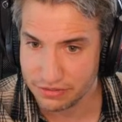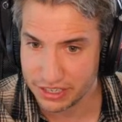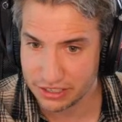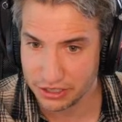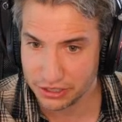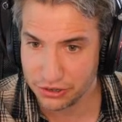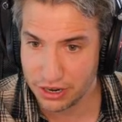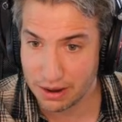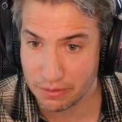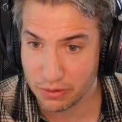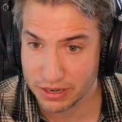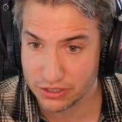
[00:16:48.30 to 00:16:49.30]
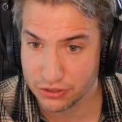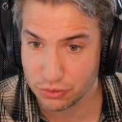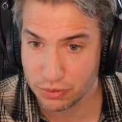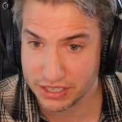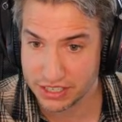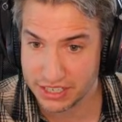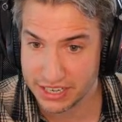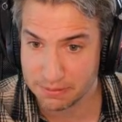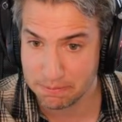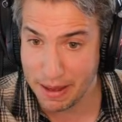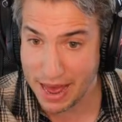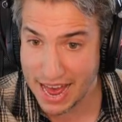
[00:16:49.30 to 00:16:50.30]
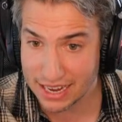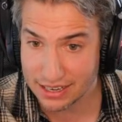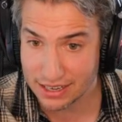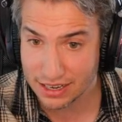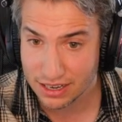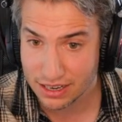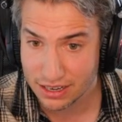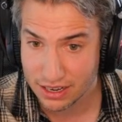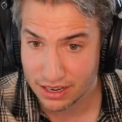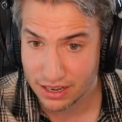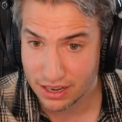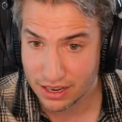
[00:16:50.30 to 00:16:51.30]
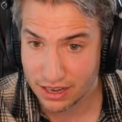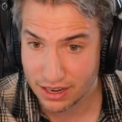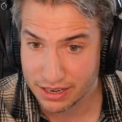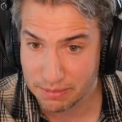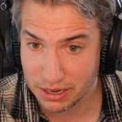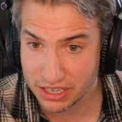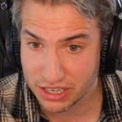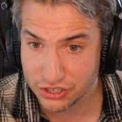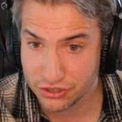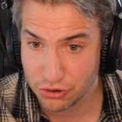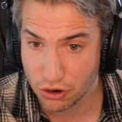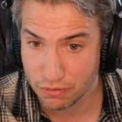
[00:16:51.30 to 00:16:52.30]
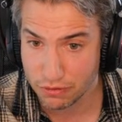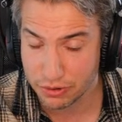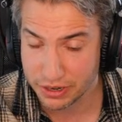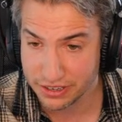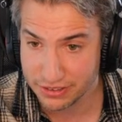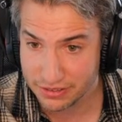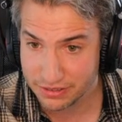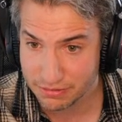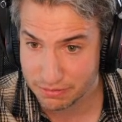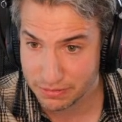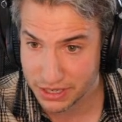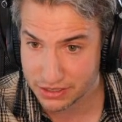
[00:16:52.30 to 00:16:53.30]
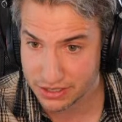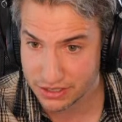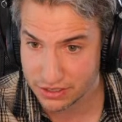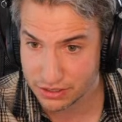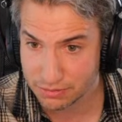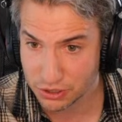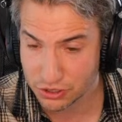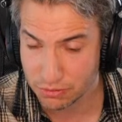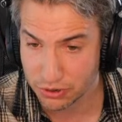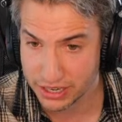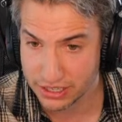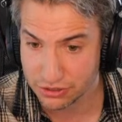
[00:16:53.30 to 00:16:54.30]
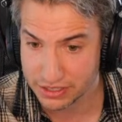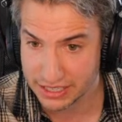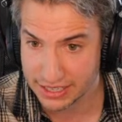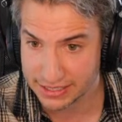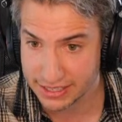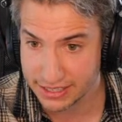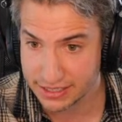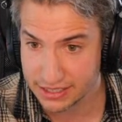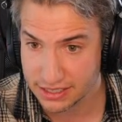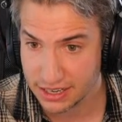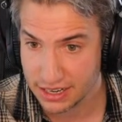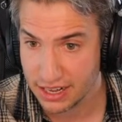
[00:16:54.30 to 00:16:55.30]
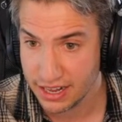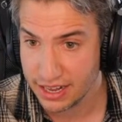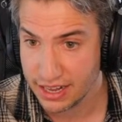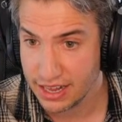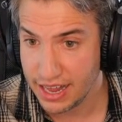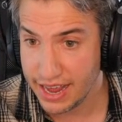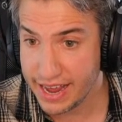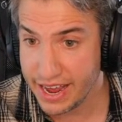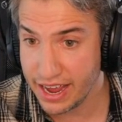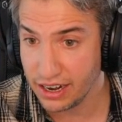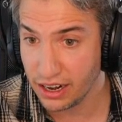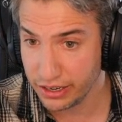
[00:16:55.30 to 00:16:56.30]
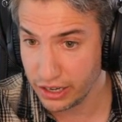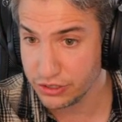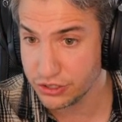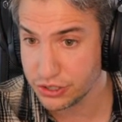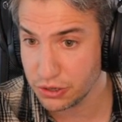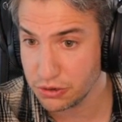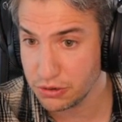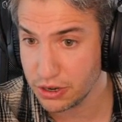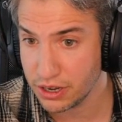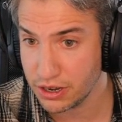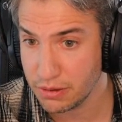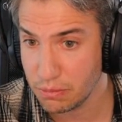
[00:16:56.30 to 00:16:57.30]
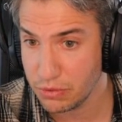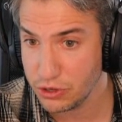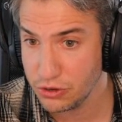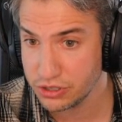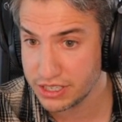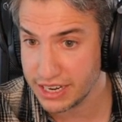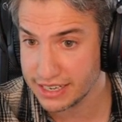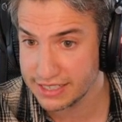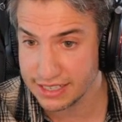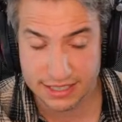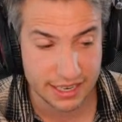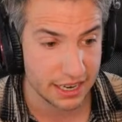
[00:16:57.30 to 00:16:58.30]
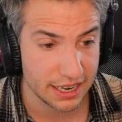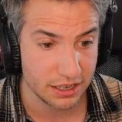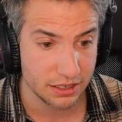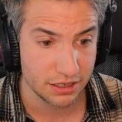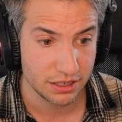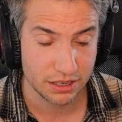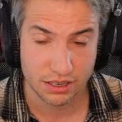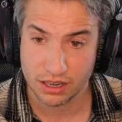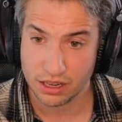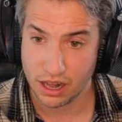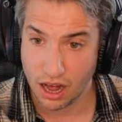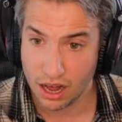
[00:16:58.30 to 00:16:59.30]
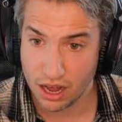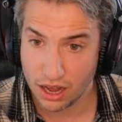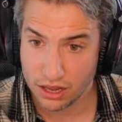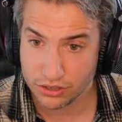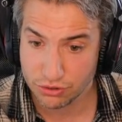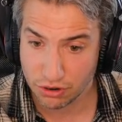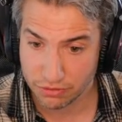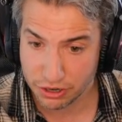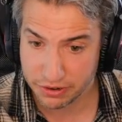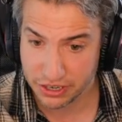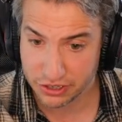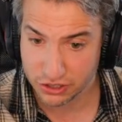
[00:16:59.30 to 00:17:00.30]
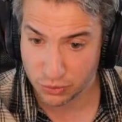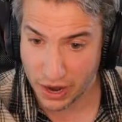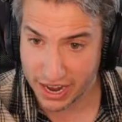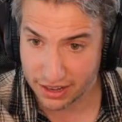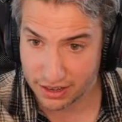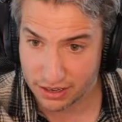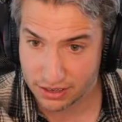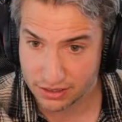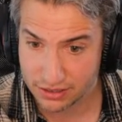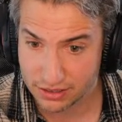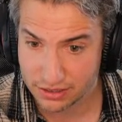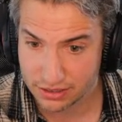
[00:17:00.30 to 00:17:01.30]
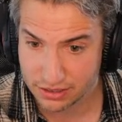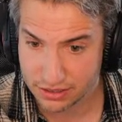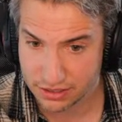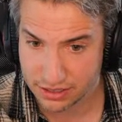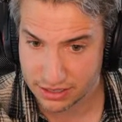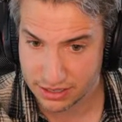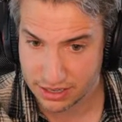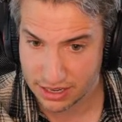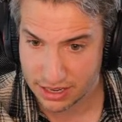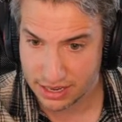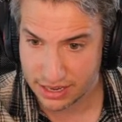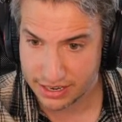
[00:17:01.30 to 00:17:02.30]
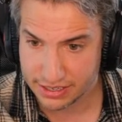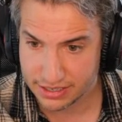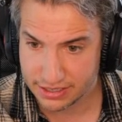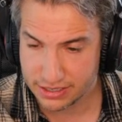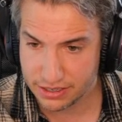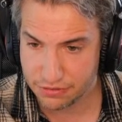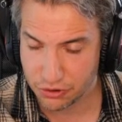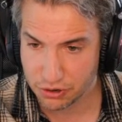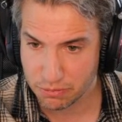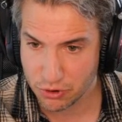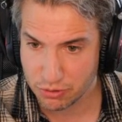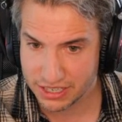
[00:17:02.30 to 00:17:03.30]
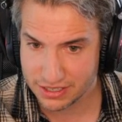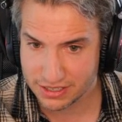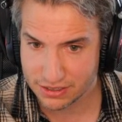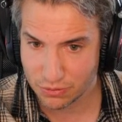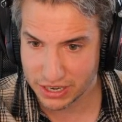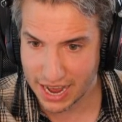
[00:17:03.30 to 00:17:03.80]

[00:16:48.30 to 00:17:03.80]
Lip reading: face filter. I'm going to switch this back, Demolished, to overridden, because it's much more interesting like this. And I'll also use the existing to overridden as well. You can see for the moment what